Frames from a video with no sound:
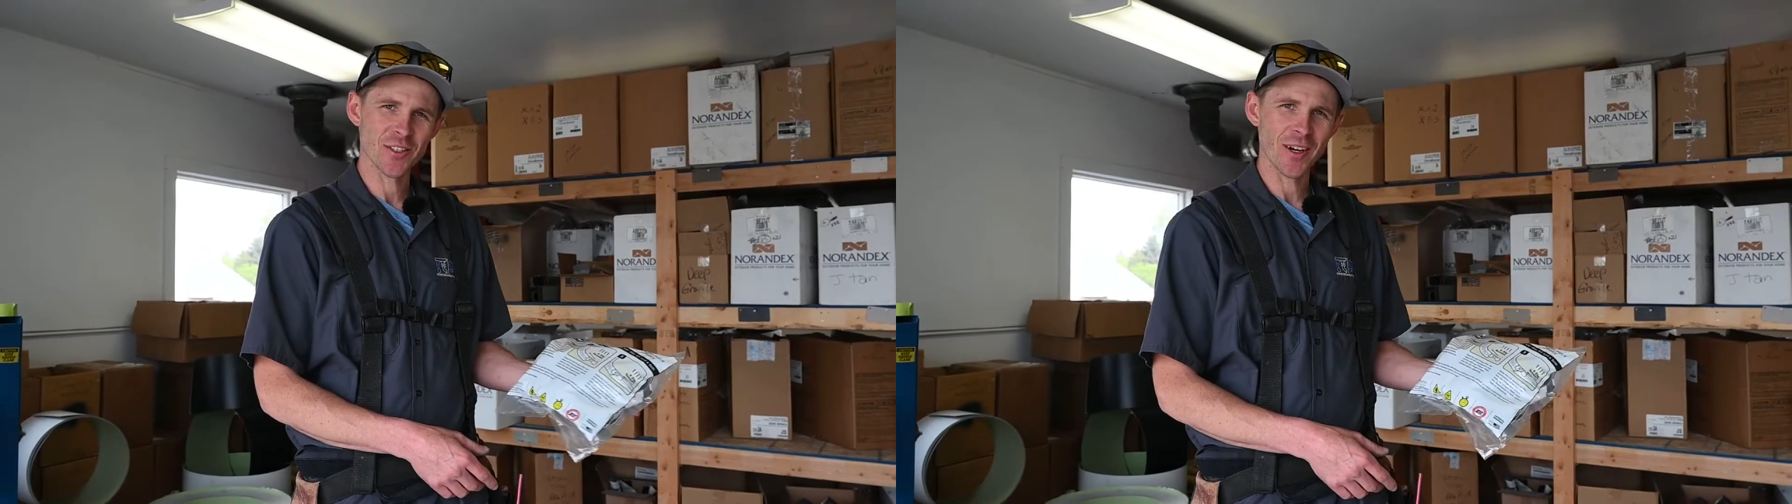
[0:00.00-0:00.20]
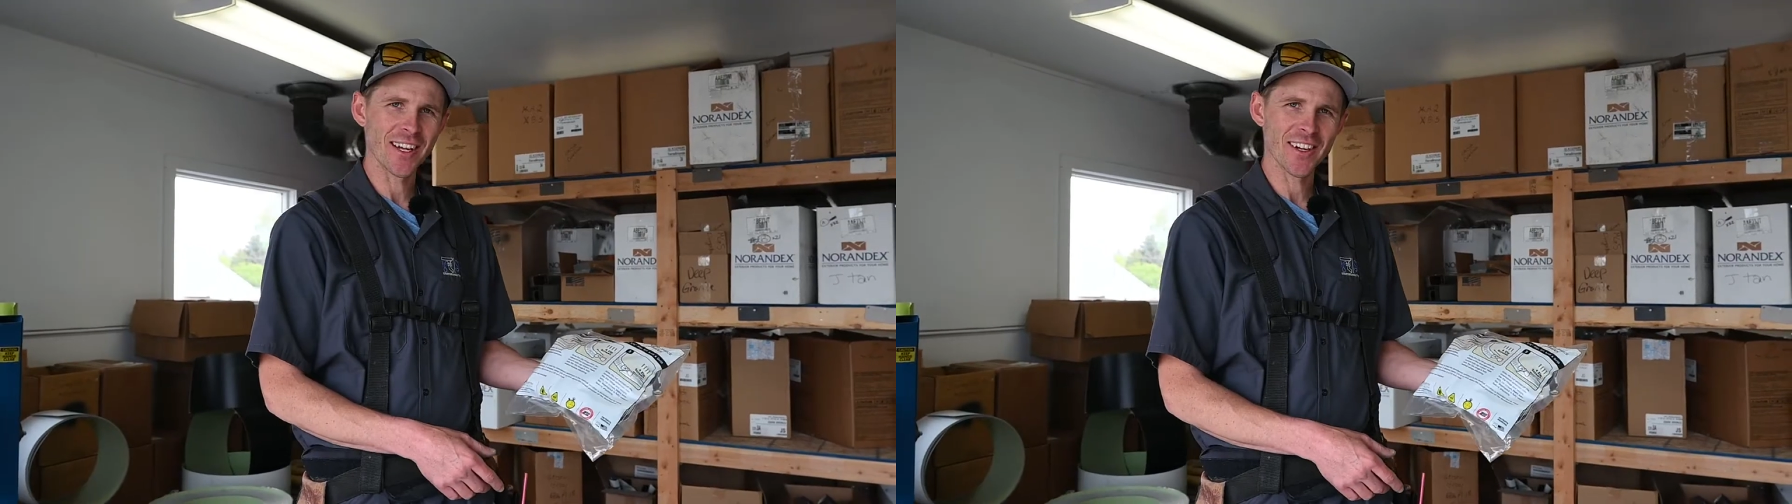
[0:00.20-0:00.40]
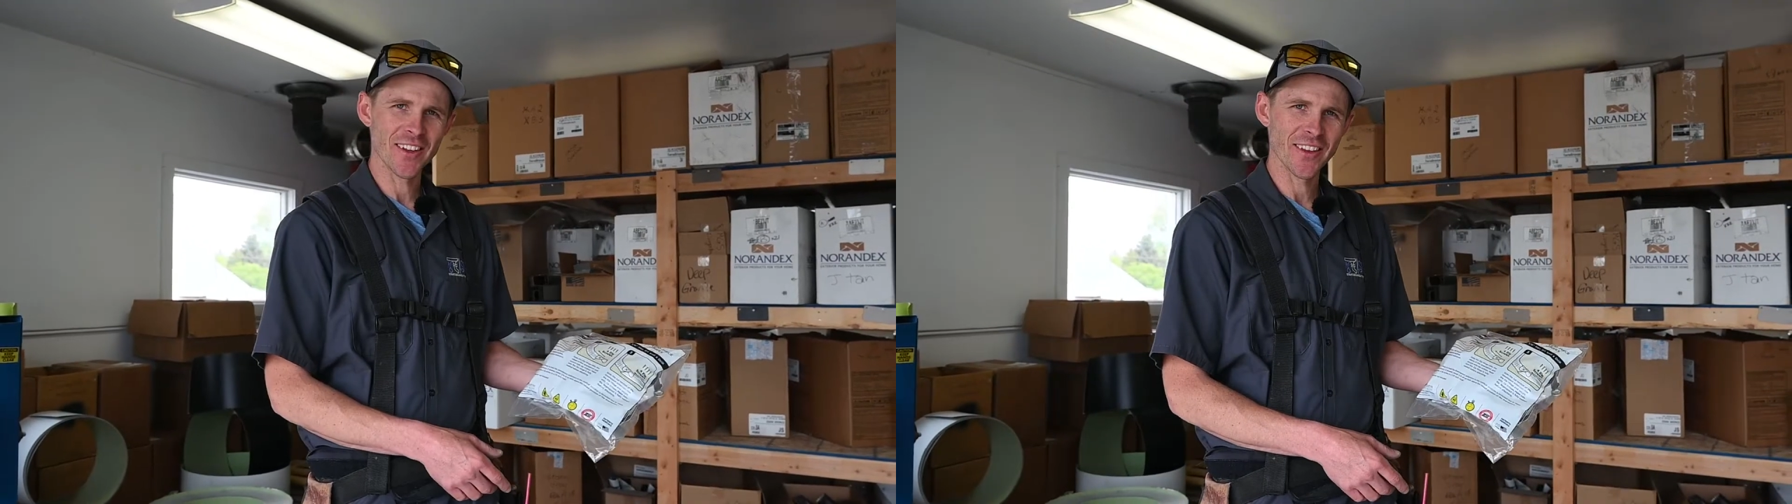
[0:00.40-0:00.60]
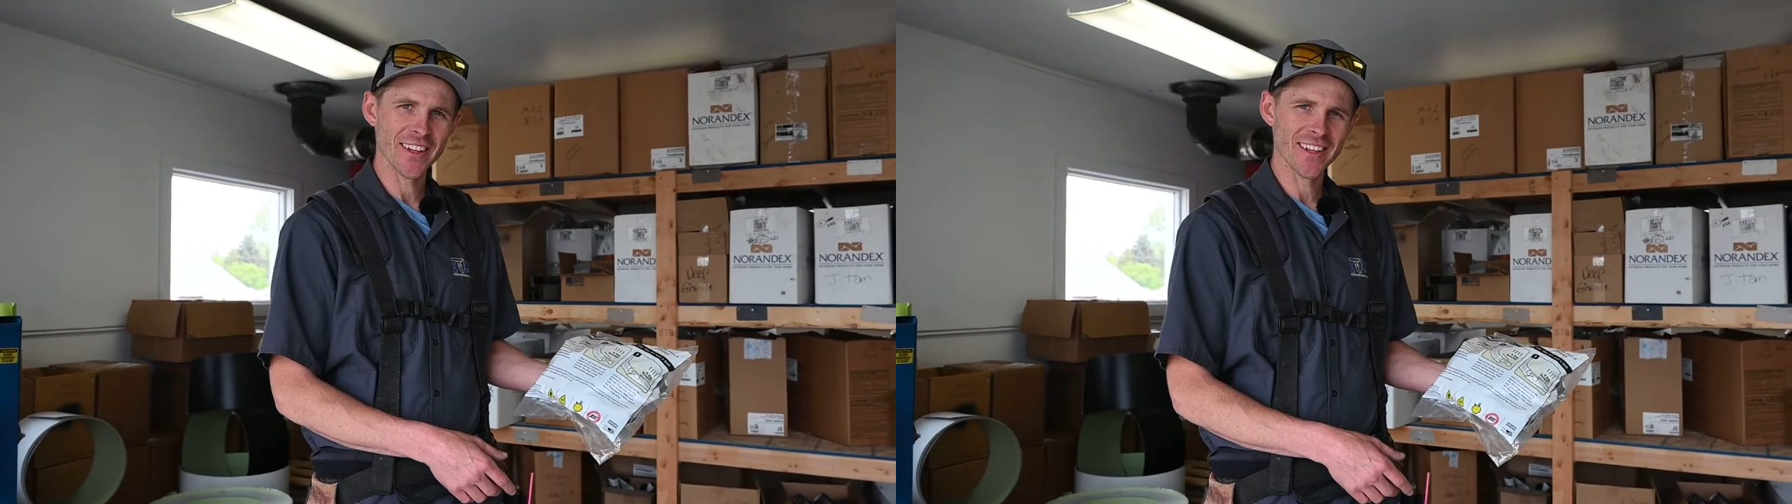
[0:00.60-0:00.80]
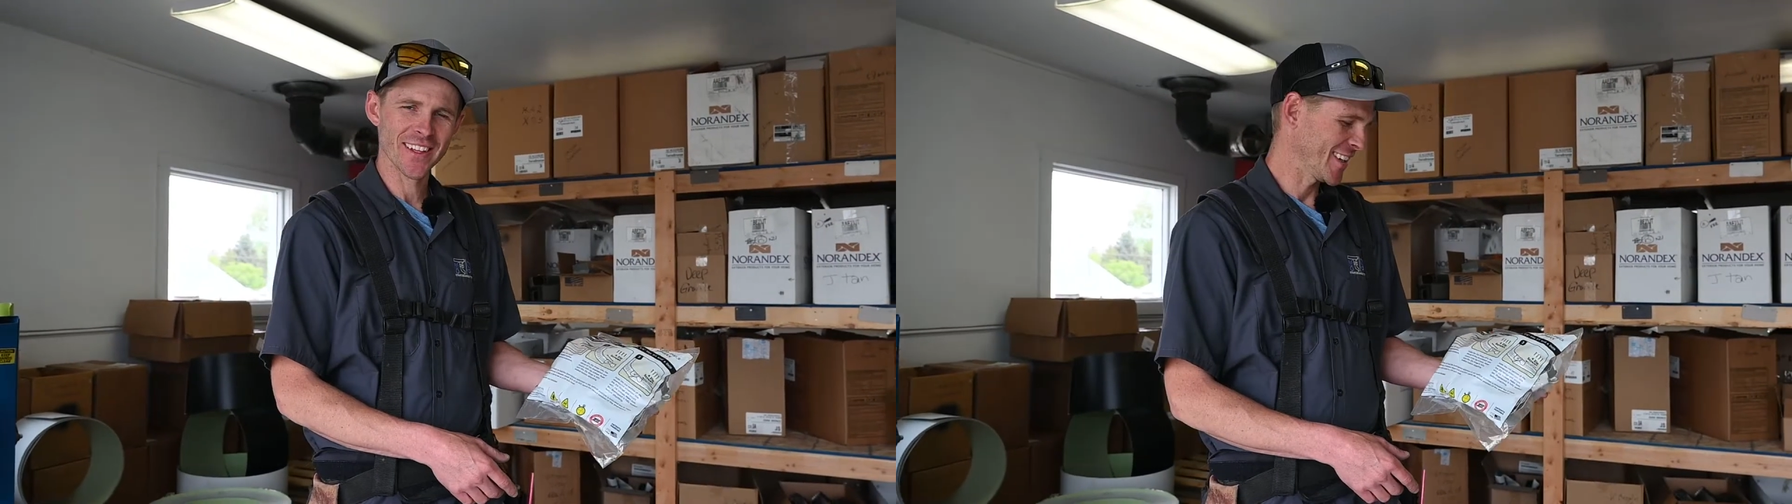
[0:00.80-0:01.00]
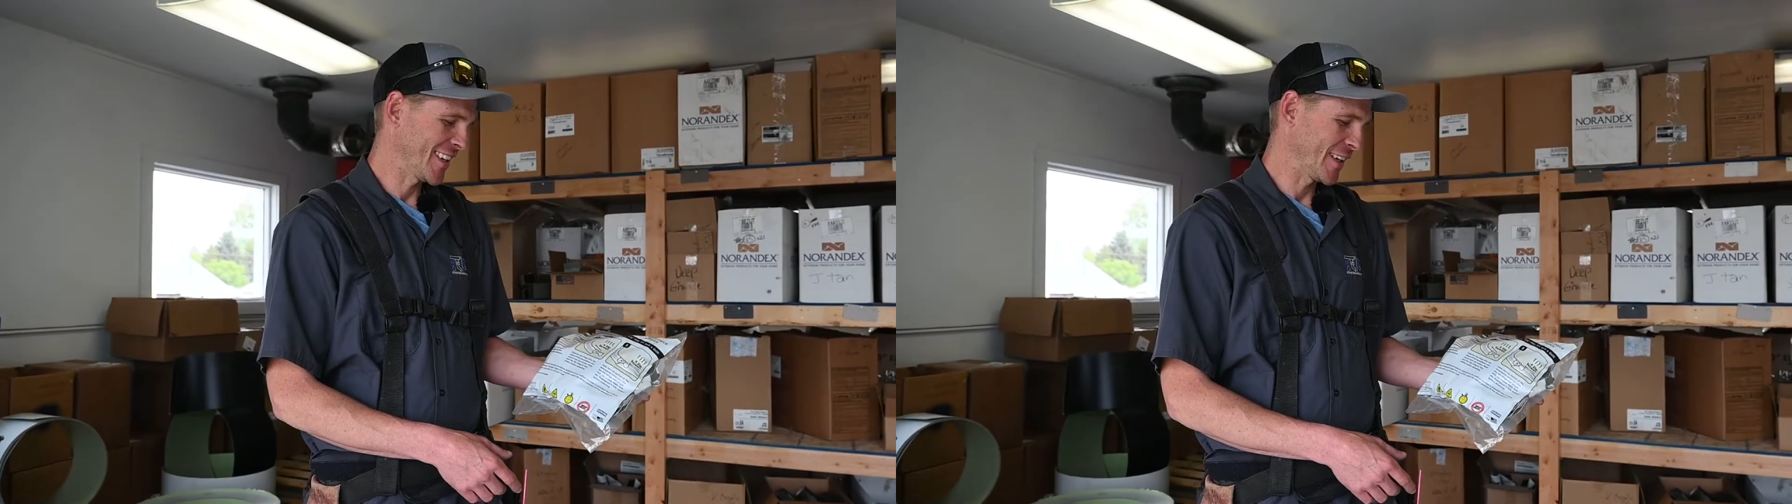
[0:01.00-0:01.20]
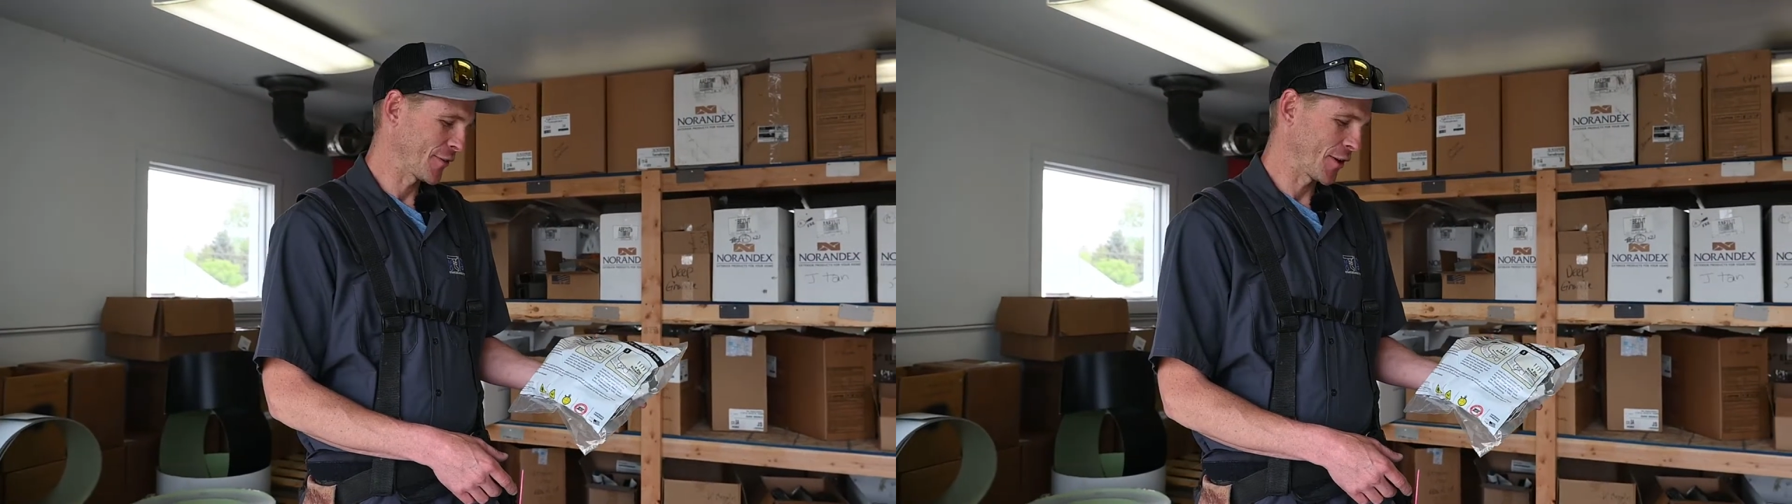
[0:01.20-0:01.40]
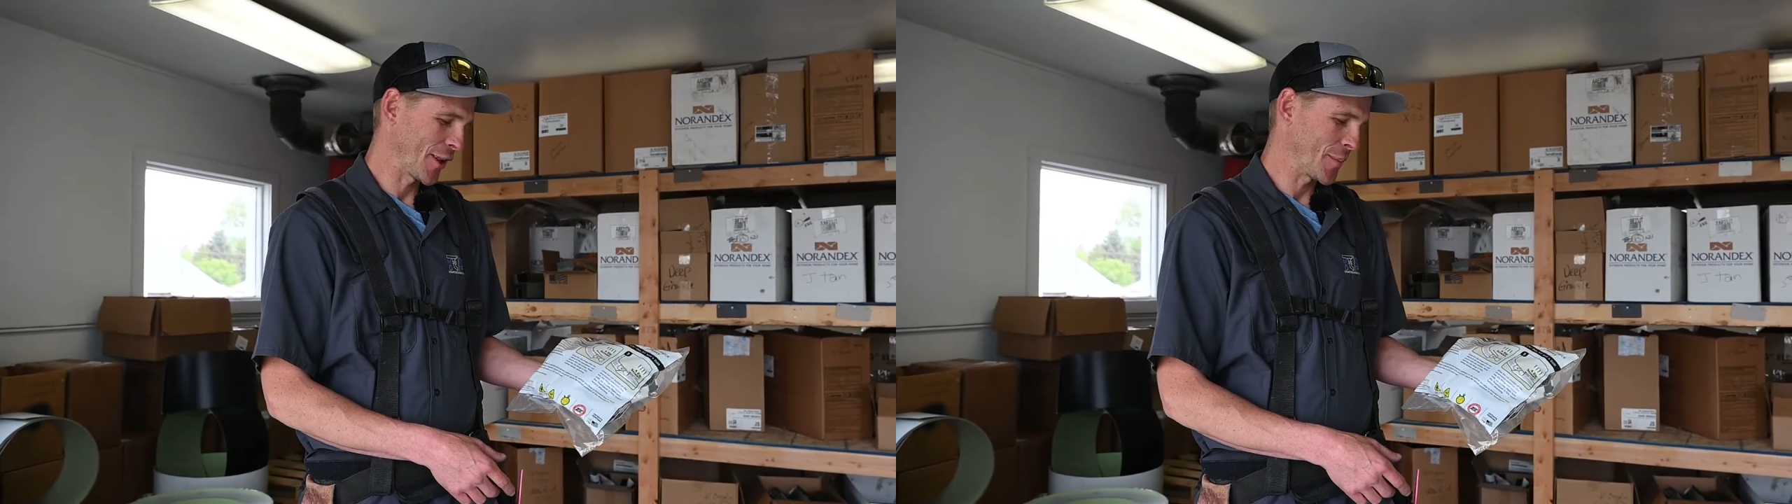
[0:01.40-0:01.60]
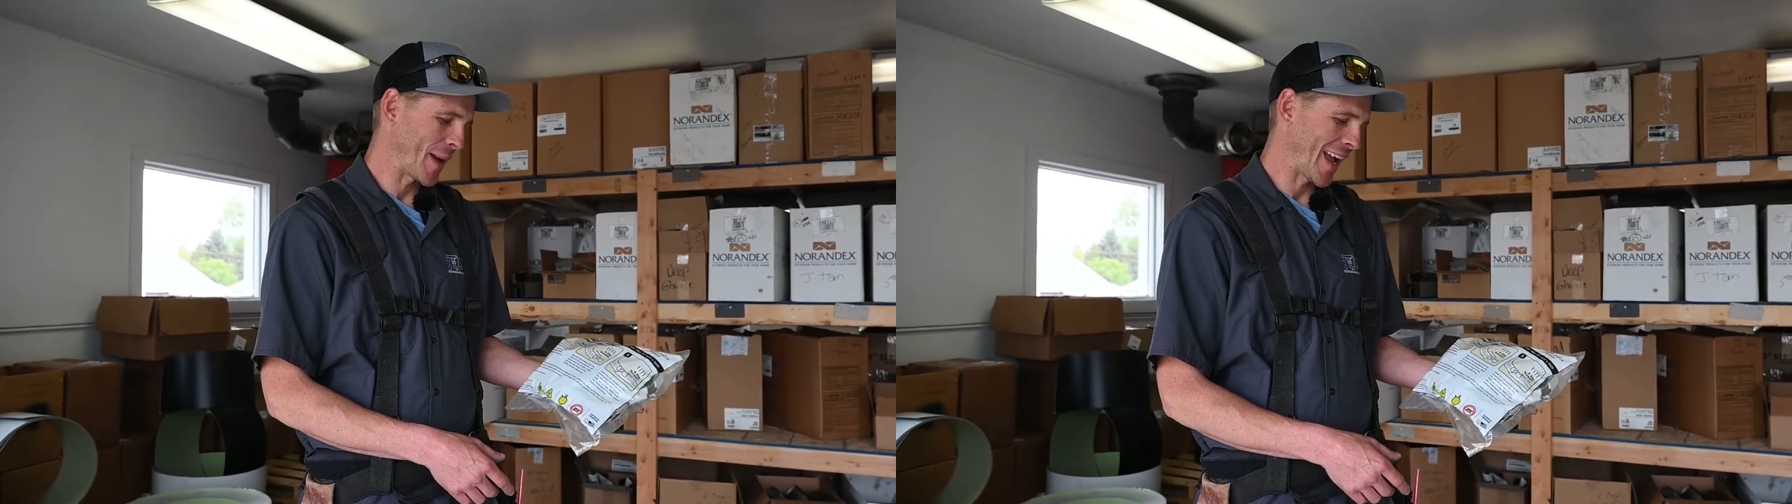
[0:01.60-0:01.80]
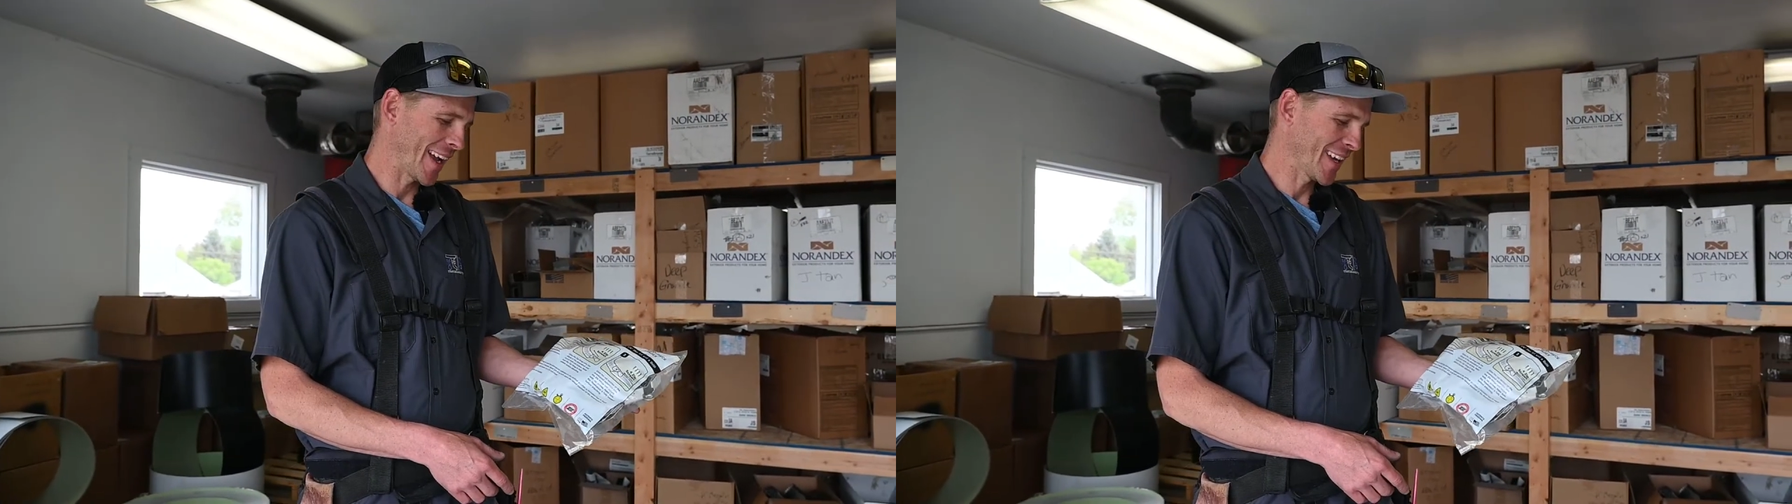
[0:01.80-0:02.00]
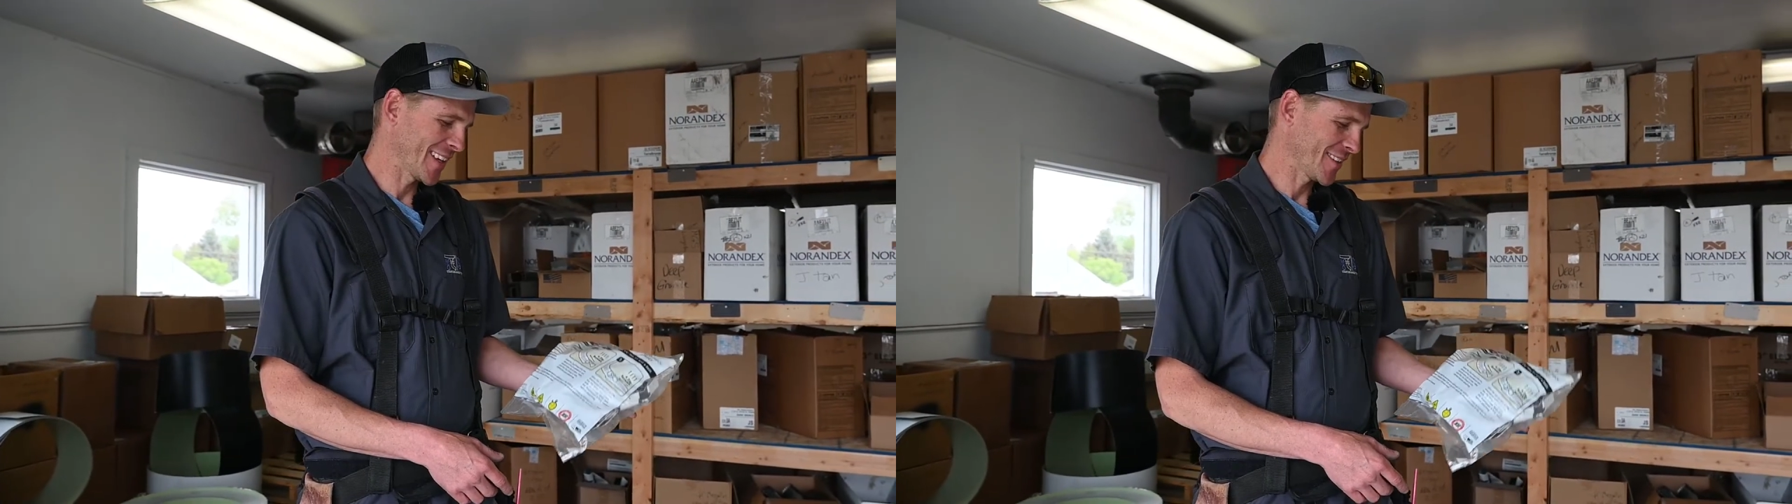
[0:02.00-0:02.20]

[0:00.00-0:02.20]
right on the front of the bag